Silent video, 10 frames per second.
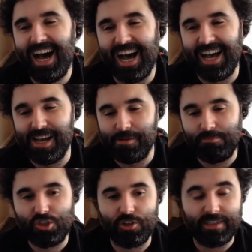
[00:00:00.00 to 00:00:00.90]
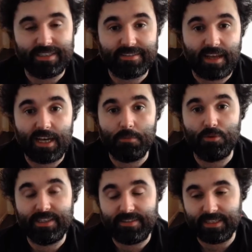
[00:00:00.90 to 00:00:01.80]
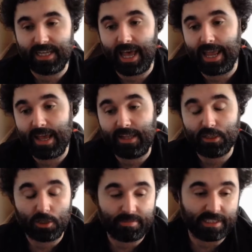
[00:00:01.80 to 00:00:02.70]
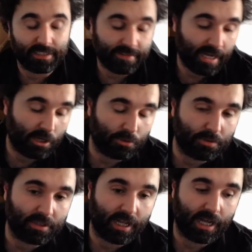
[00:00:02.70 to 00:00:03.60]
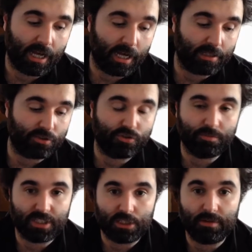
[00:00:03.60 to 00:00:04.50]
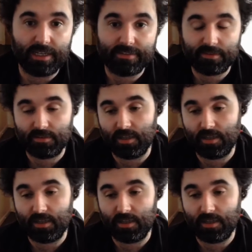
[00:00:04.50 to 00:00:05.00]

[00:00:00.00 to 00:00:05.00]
During this time, we see a helicopter get downed and some of the US